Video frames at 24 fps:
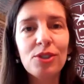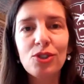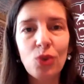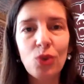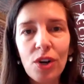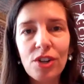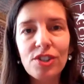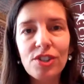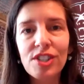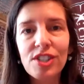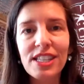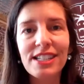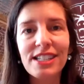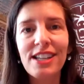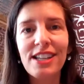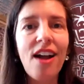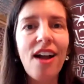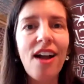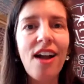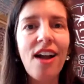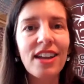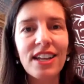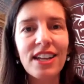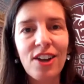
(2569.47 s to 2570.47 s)
doors and
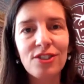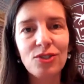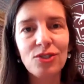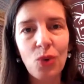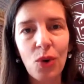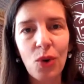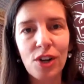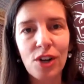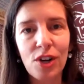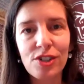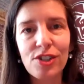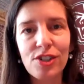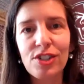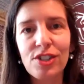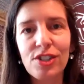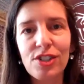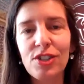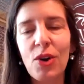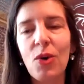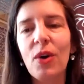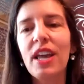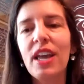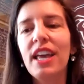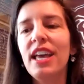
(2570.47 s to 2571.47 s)
knocking on doors.
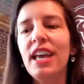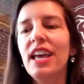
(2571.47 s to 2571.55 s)
So